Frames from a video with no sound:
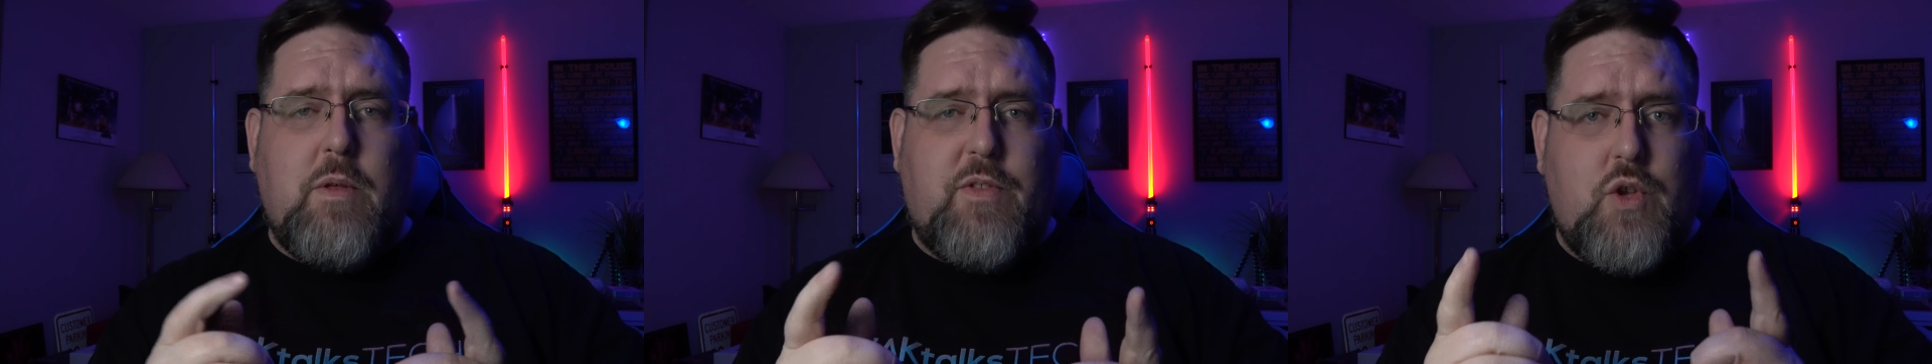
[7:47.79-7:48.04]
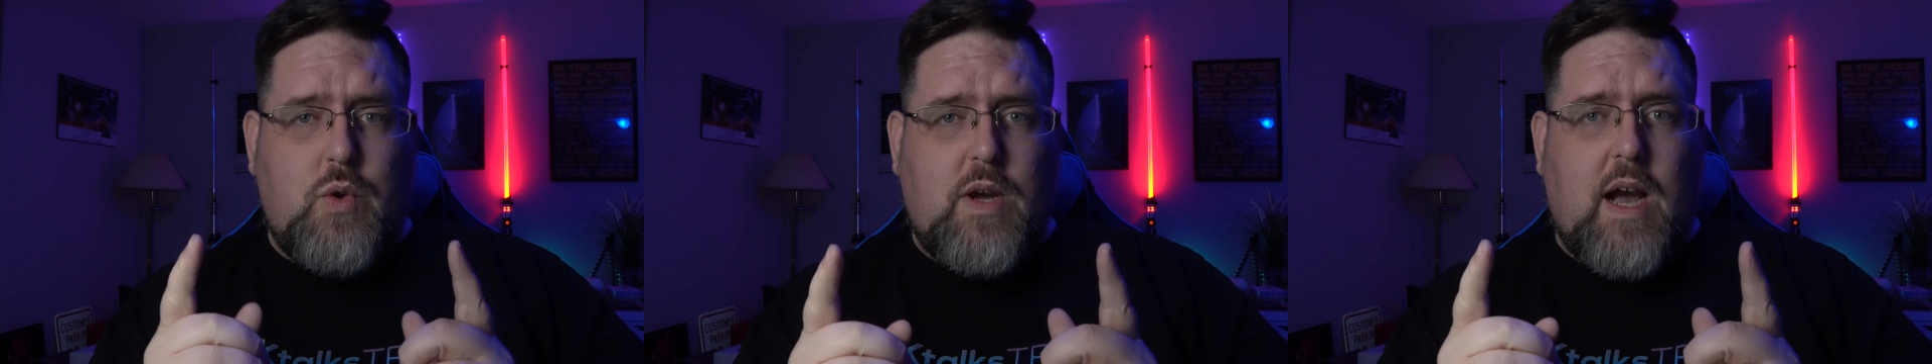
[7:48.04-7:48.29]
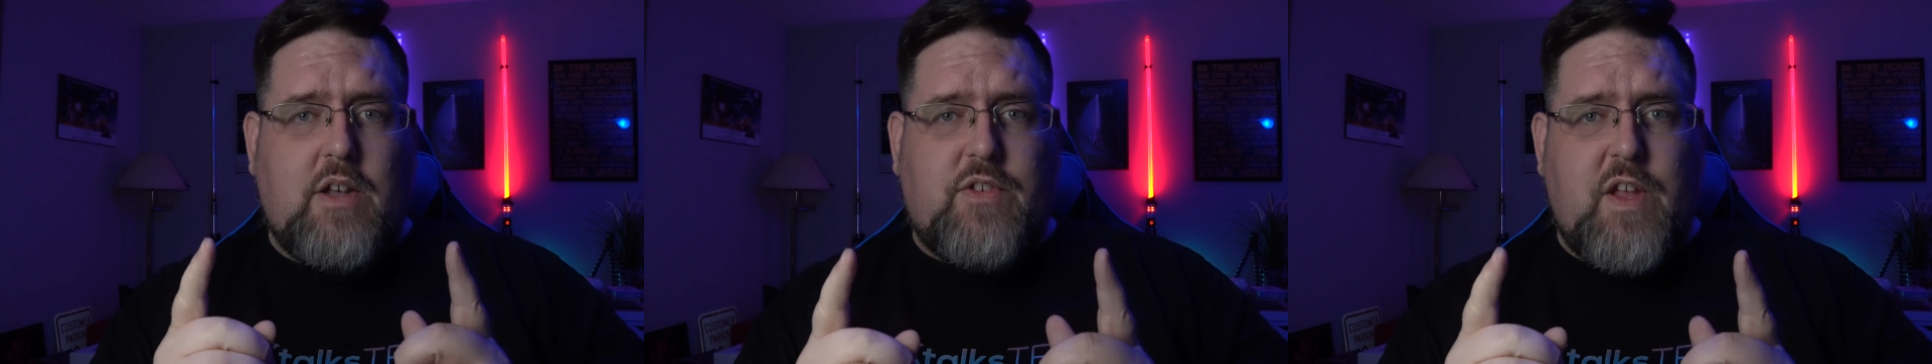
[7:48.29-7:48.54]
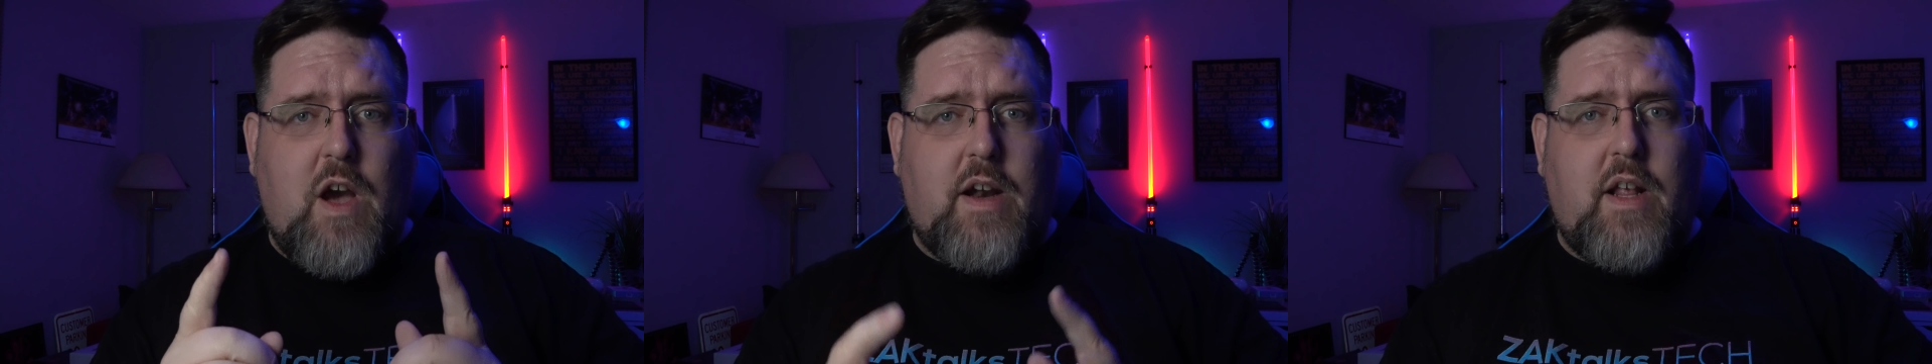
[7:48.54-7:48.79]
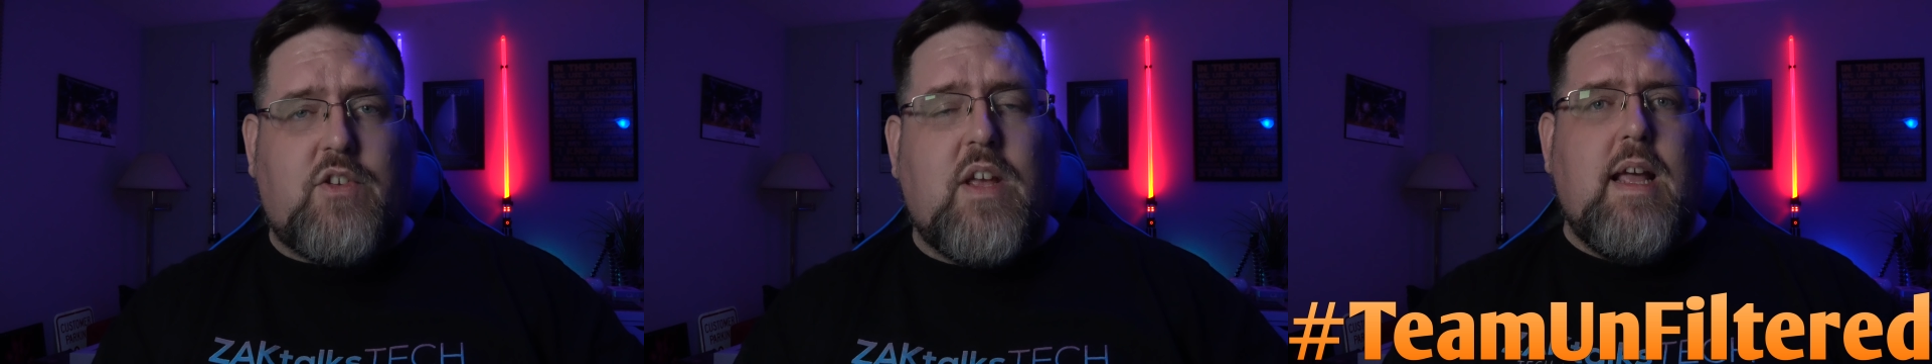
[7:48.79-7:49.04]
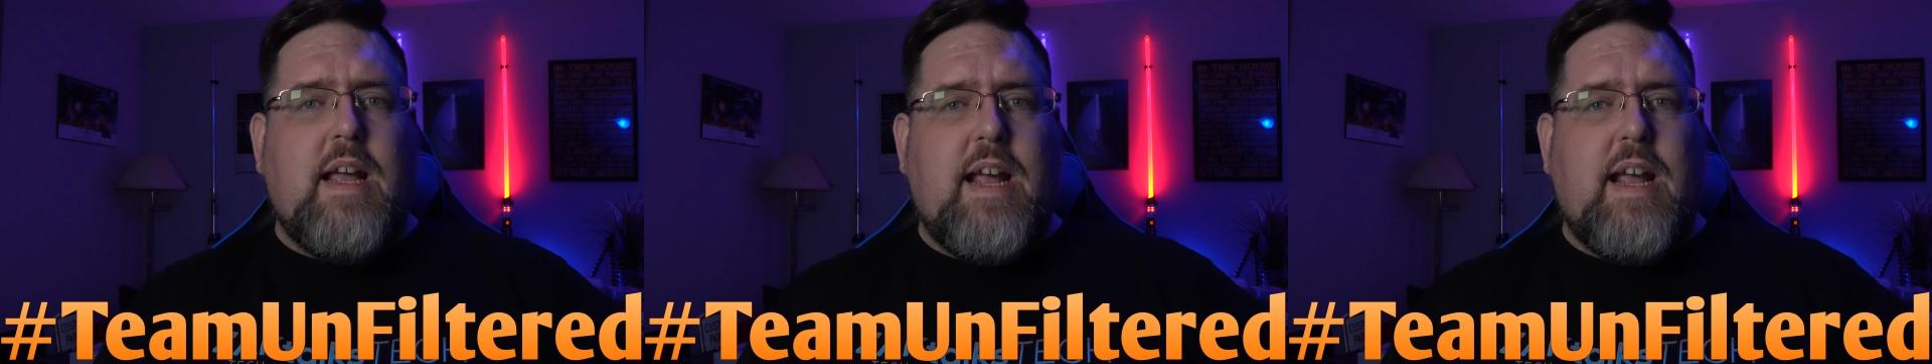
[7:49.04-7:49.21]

with you guys, the audience.